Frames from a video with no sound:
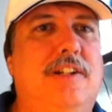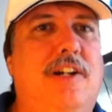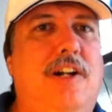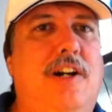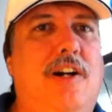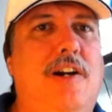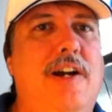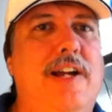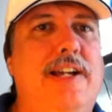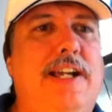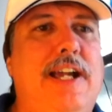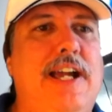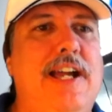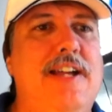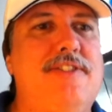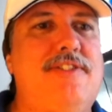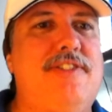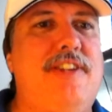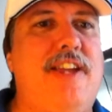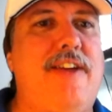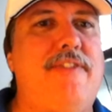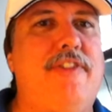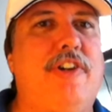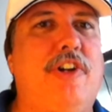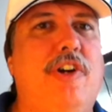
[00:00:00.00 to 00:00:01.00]
All right, guys,
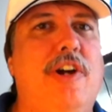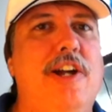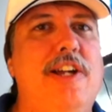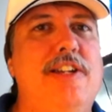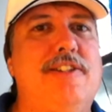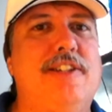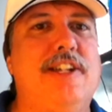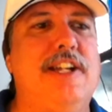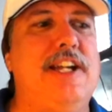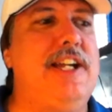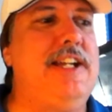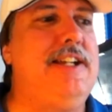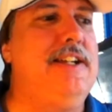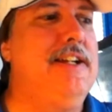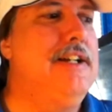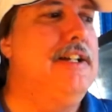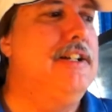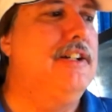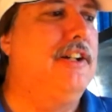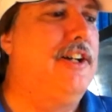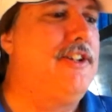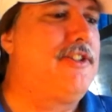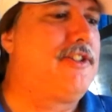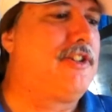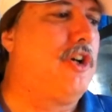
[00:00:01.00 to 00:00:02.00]
have a great day.
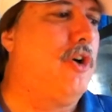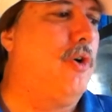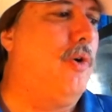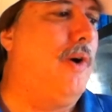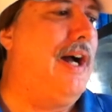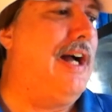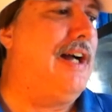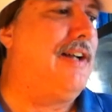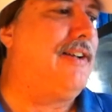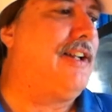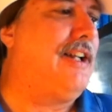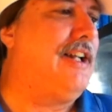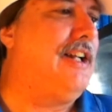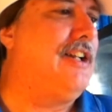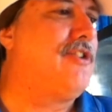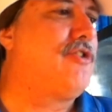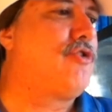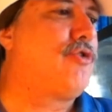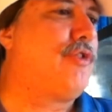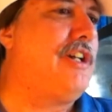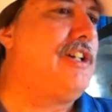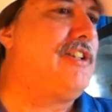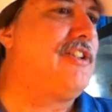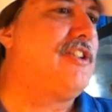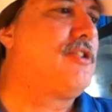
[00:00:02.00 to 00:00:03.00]
Let's go out and
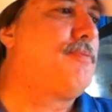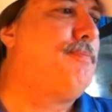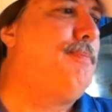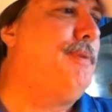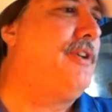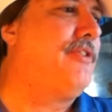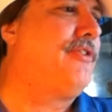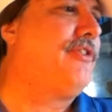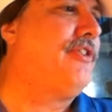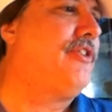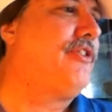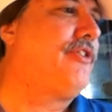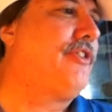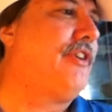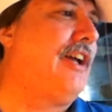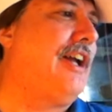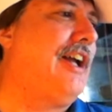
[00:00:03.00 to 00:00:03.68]
treat this business